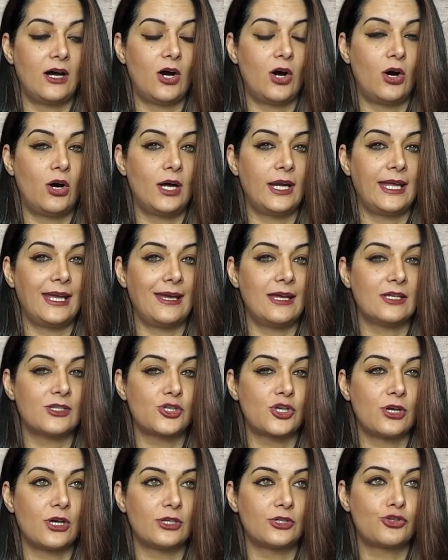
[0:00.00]
On
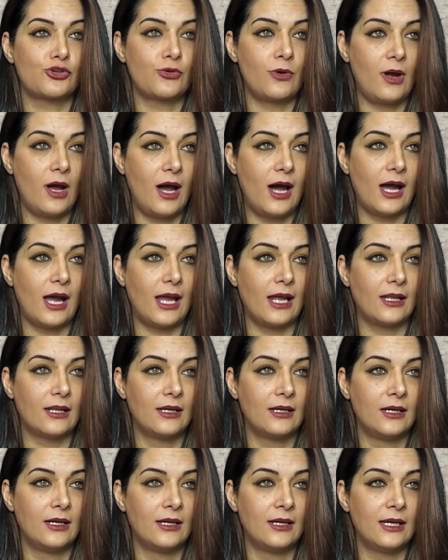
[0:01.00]
his
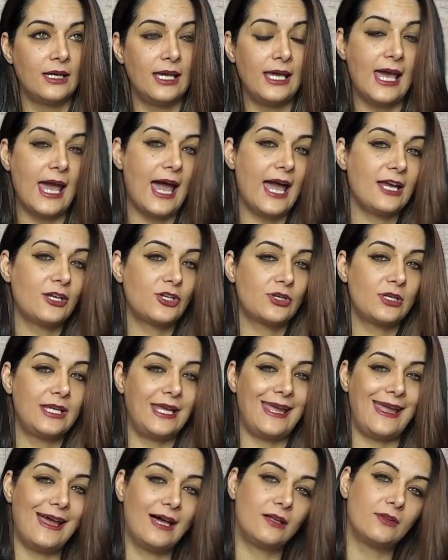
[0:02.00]
trial, he
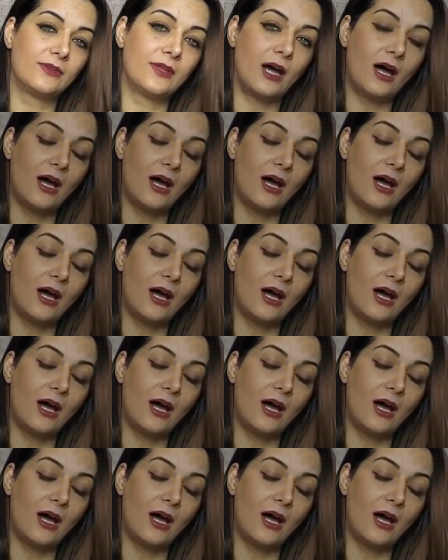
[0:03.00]
actually held